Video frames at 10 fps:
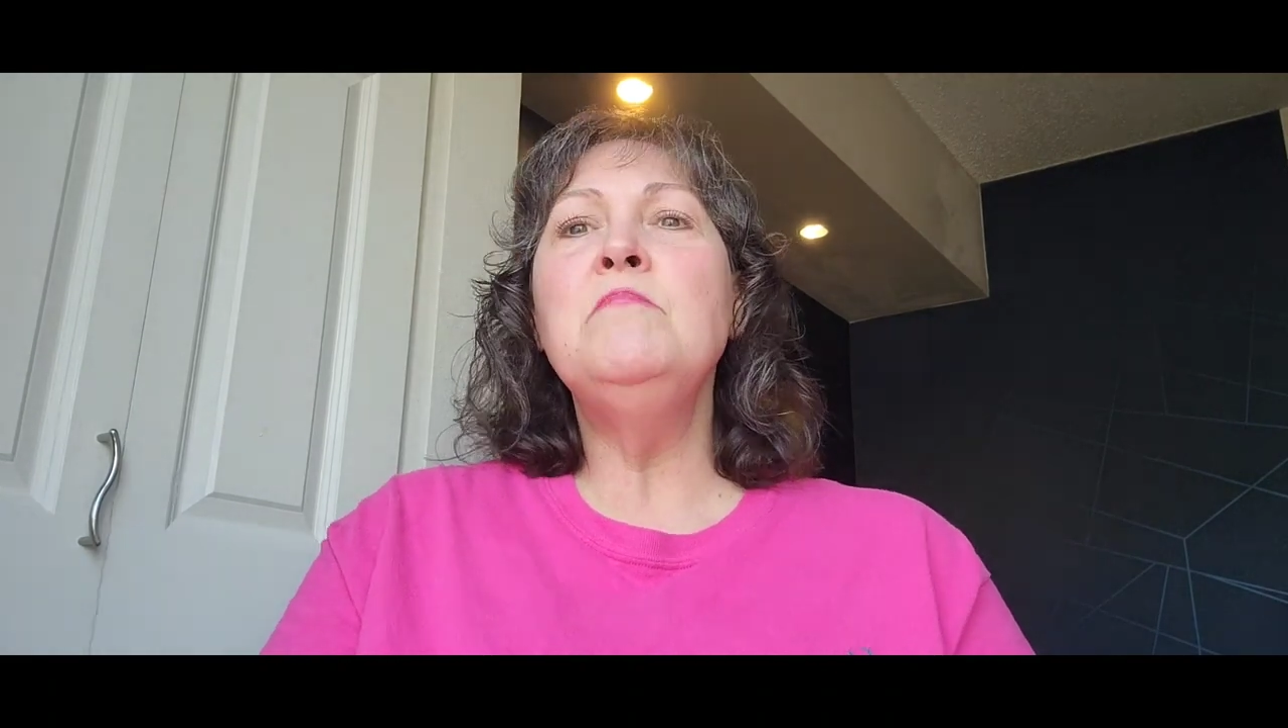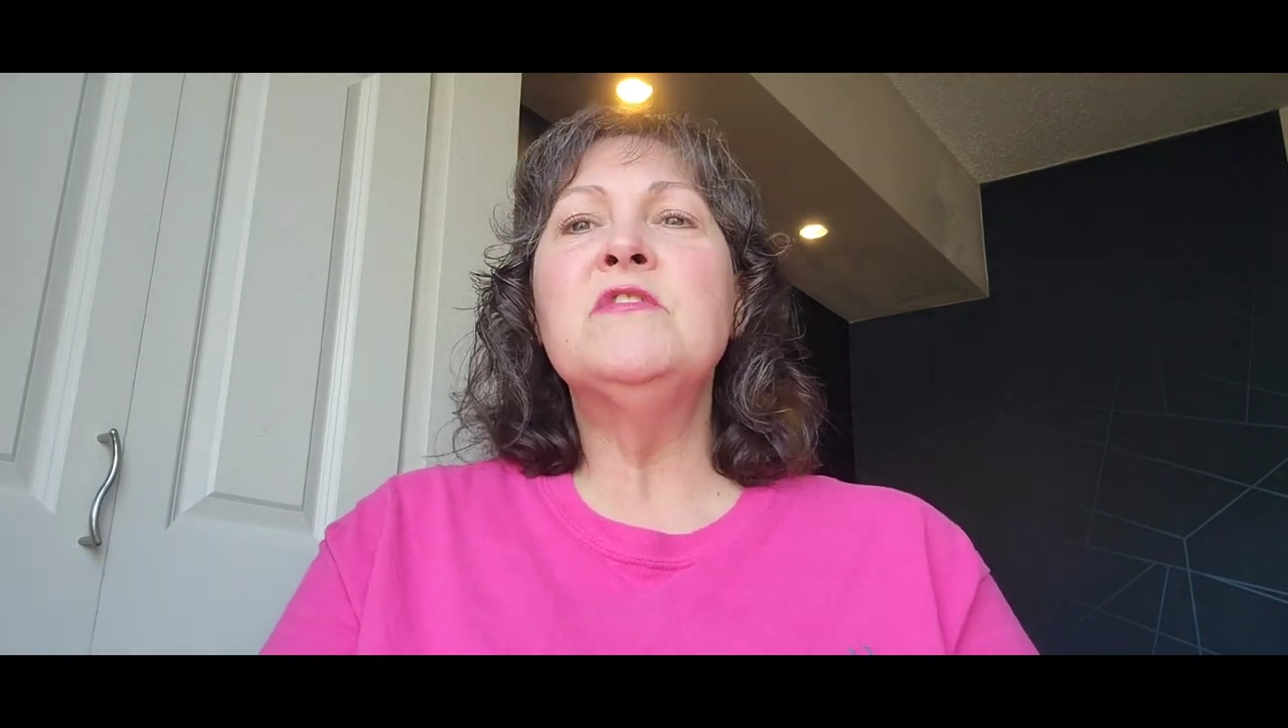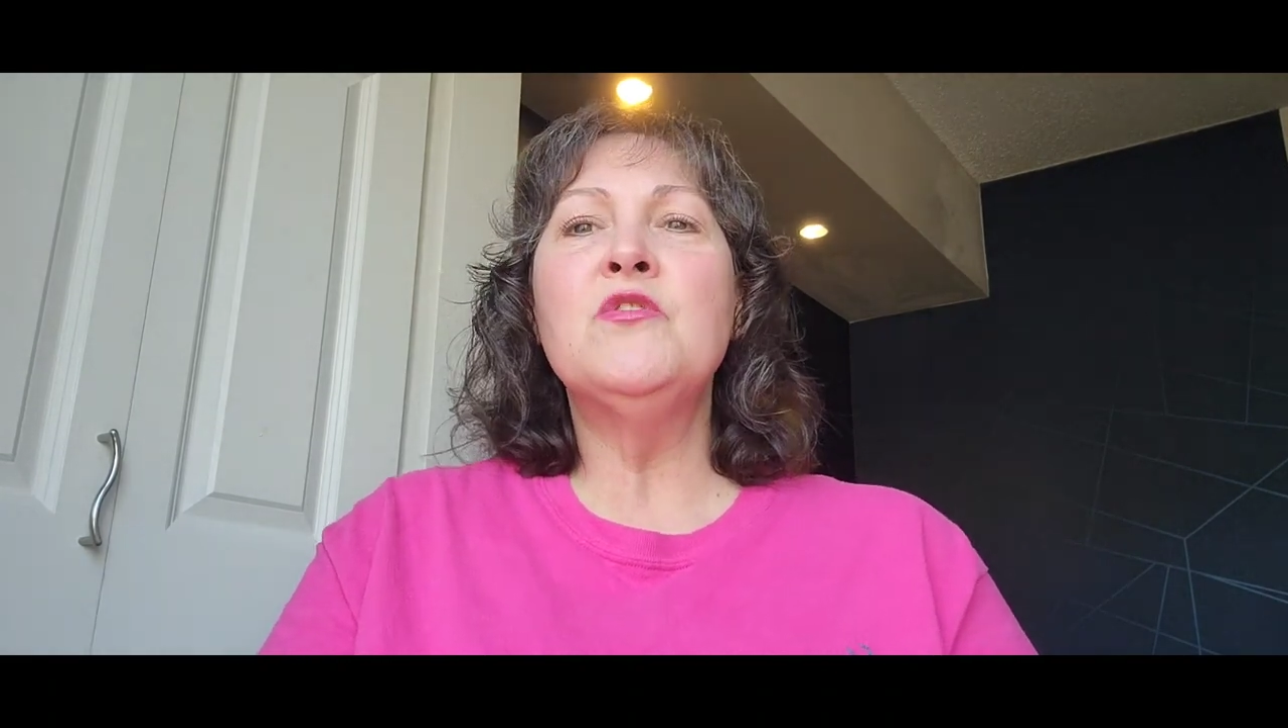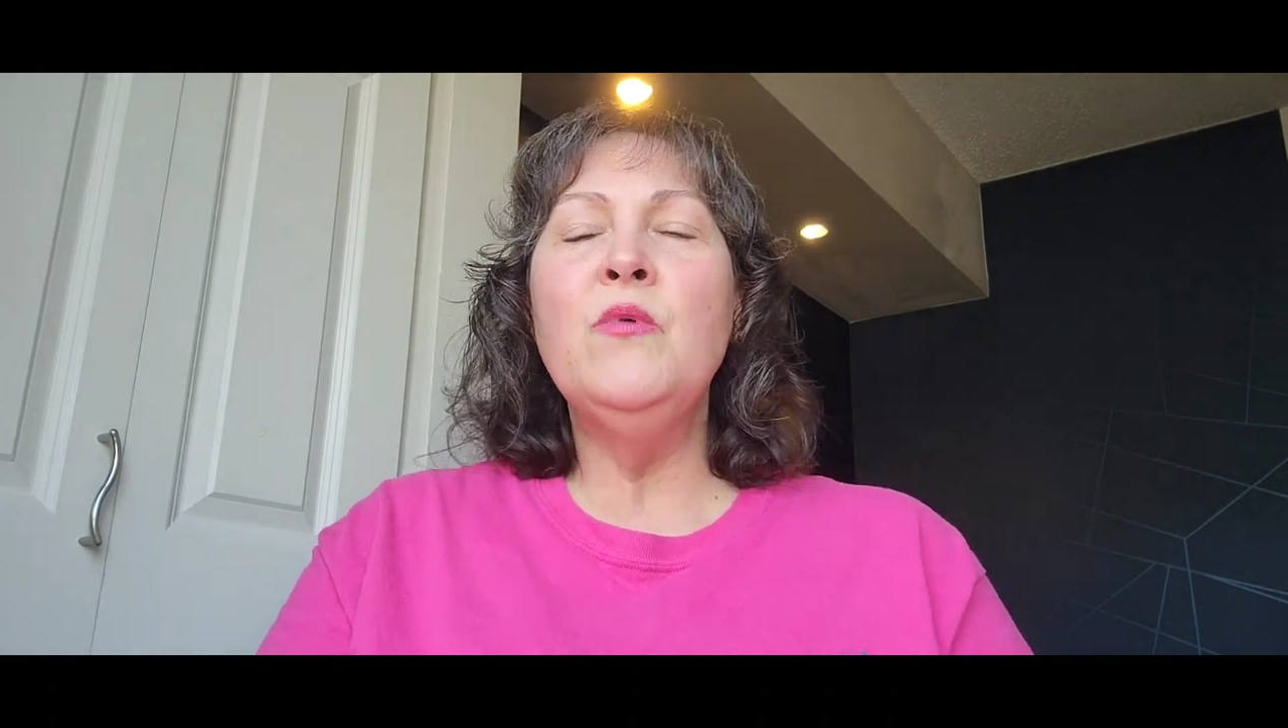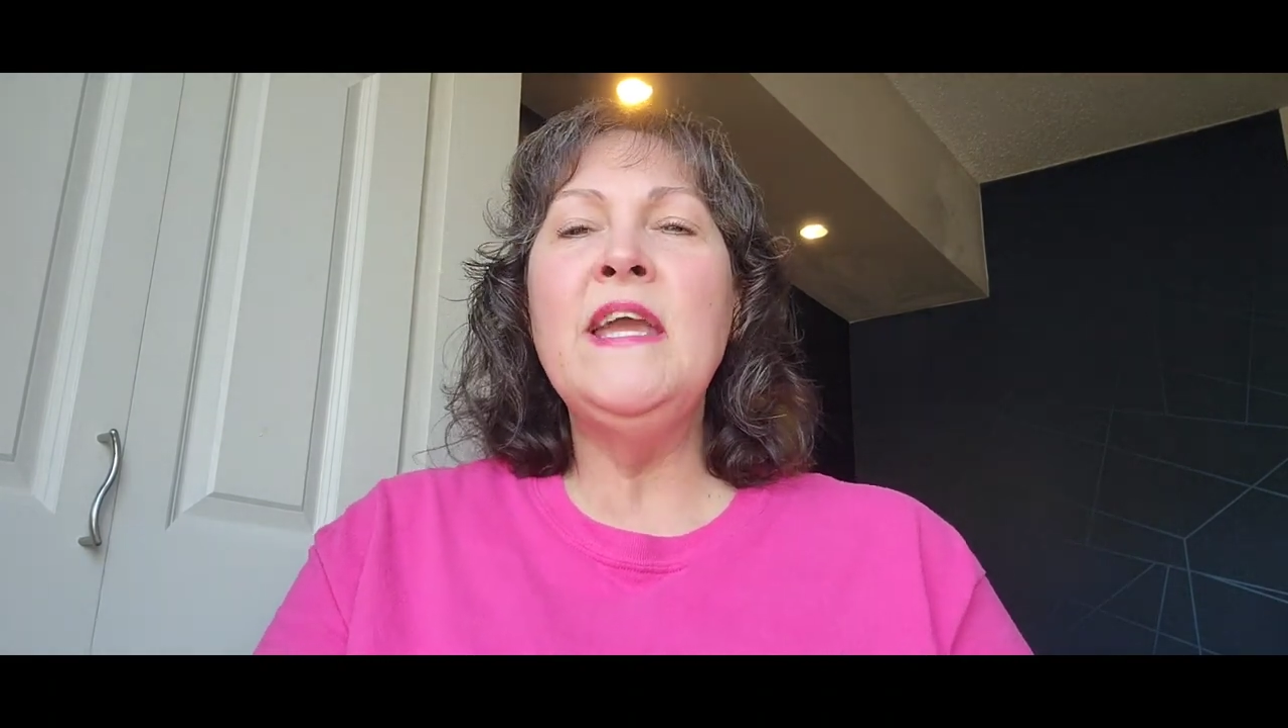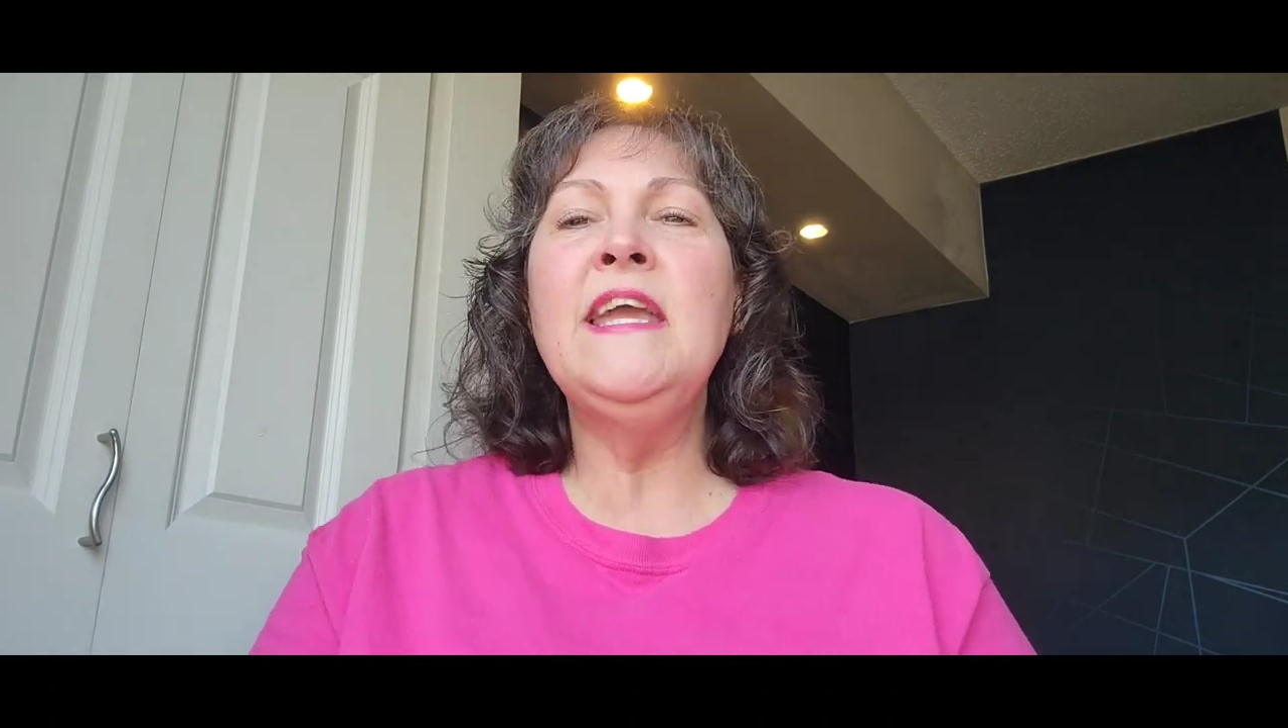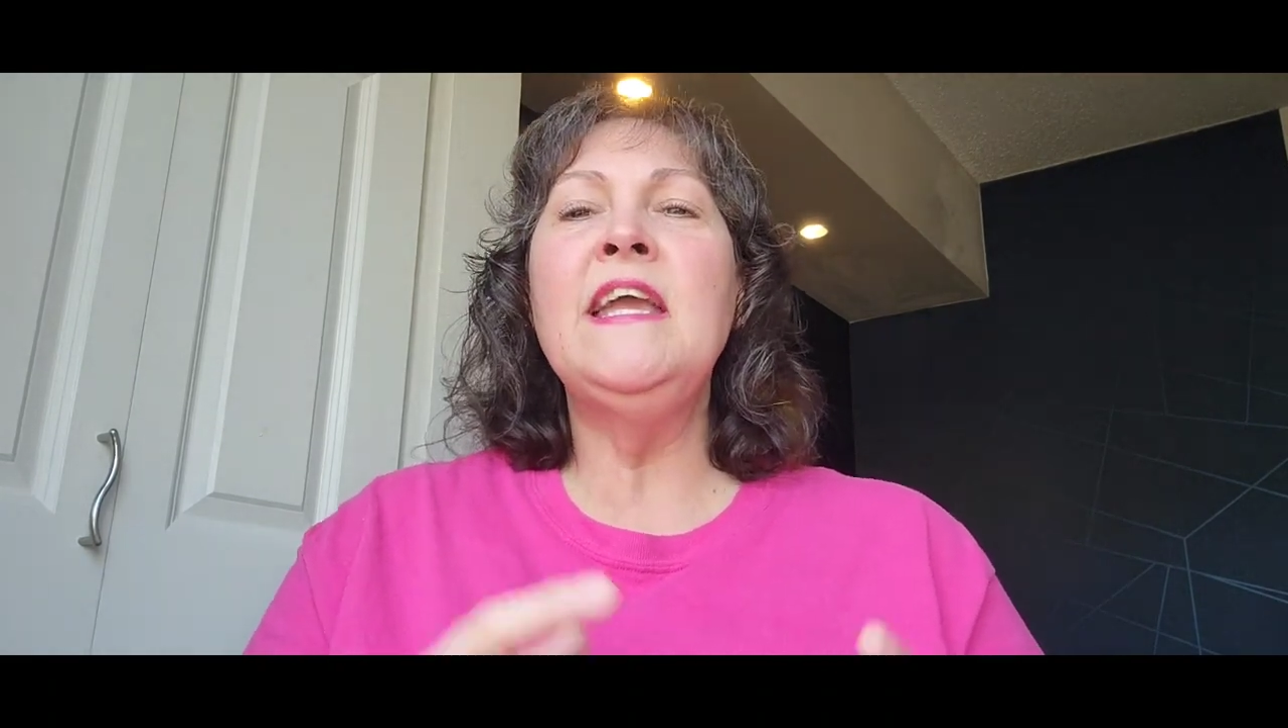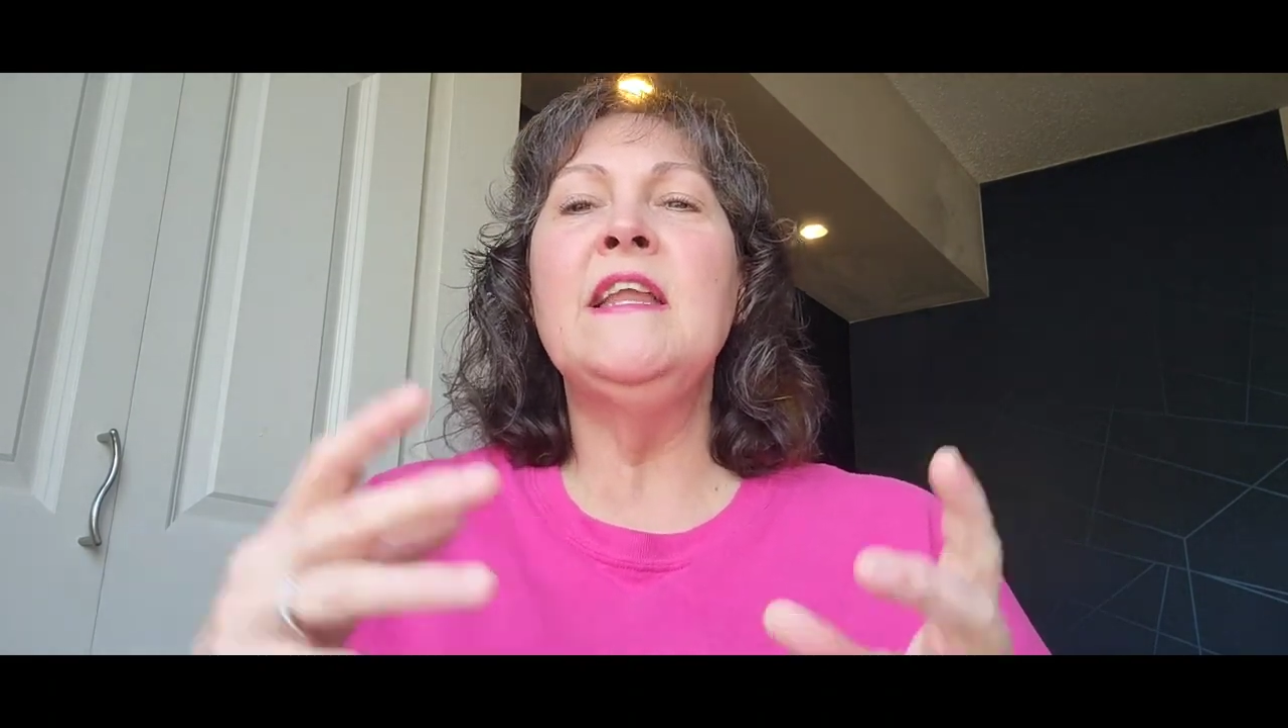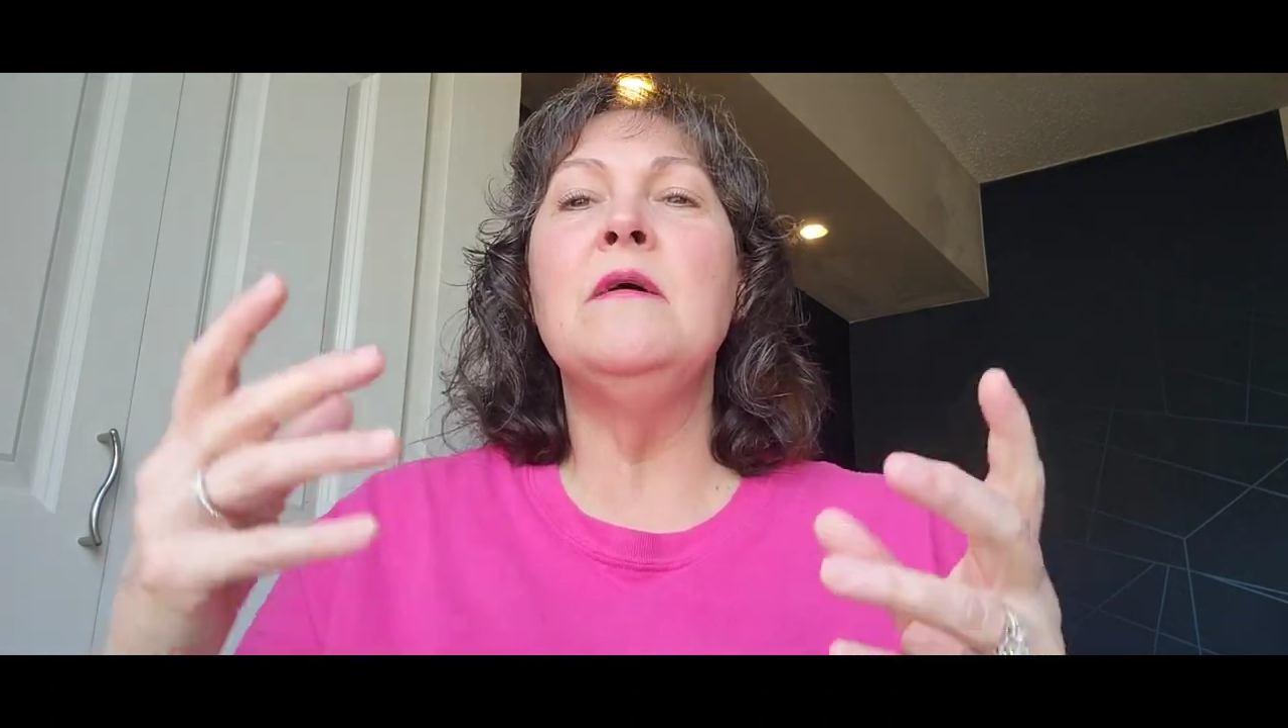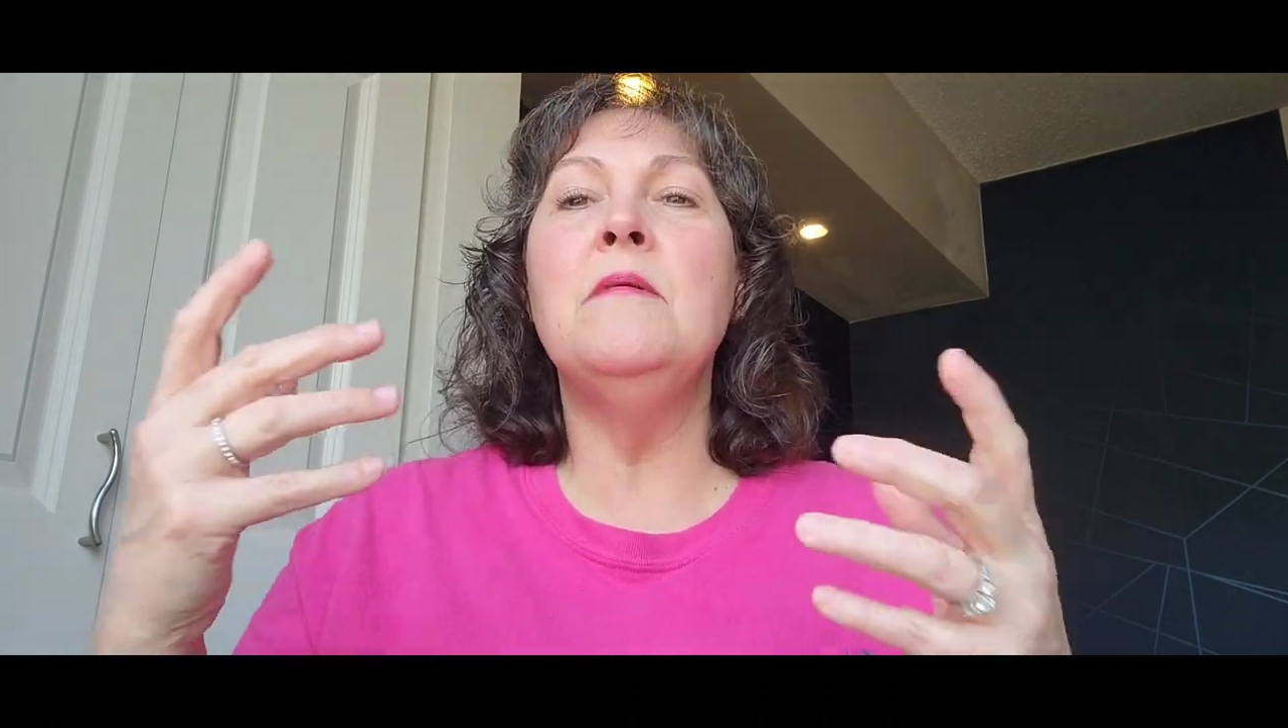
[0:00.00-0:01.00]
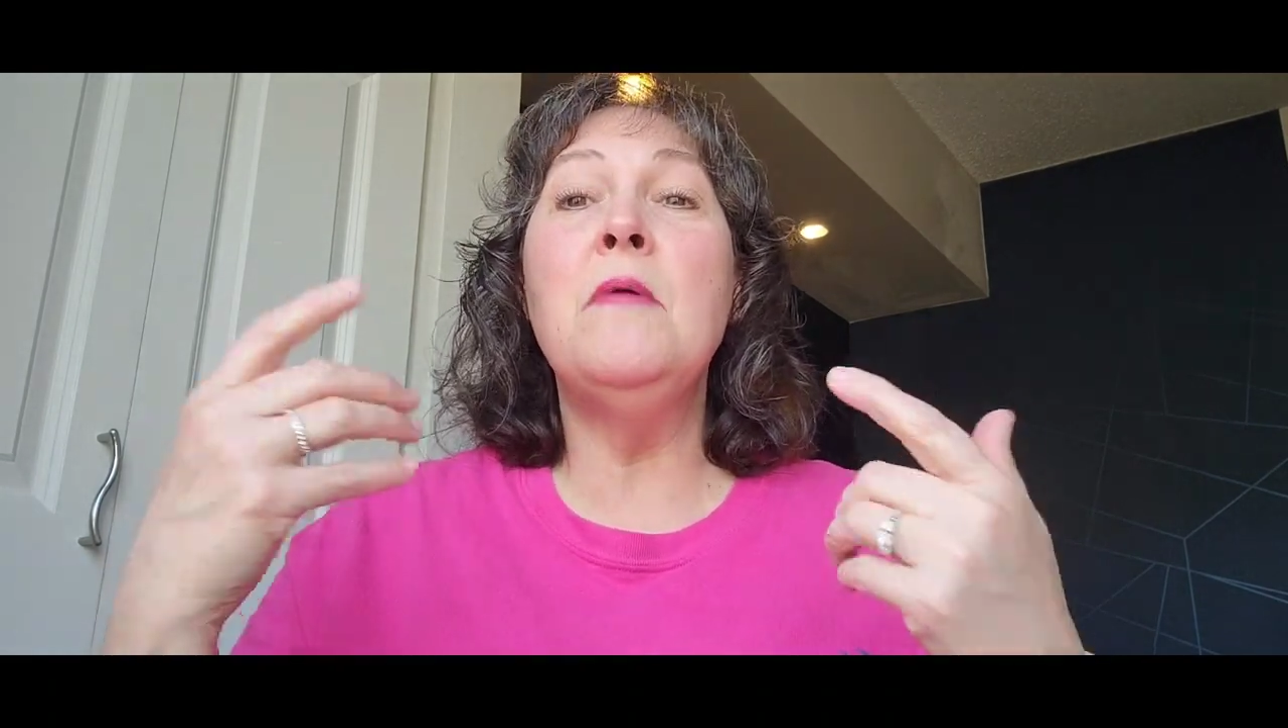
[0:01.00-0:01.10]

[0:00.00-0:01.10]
between